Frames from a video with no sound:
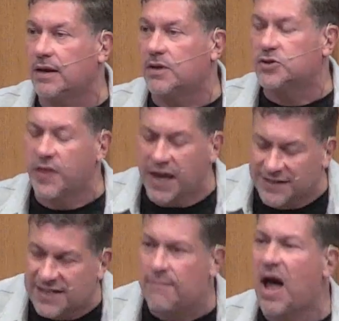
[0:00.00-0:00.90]
so they can
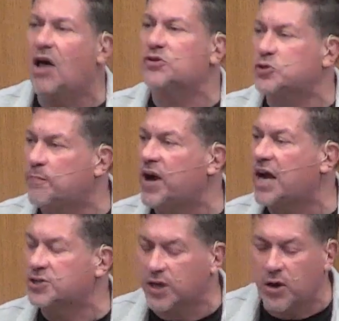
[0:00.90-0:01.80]
somehow
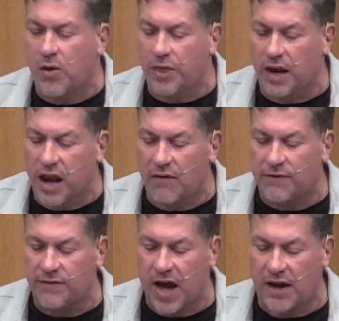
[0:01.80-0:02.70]
supernaturally know the love
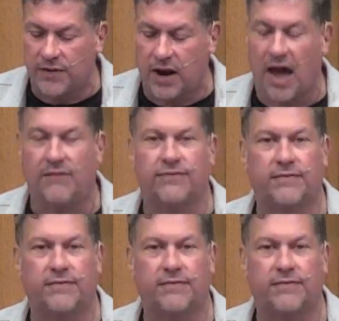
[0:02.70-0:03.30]
of God in their life.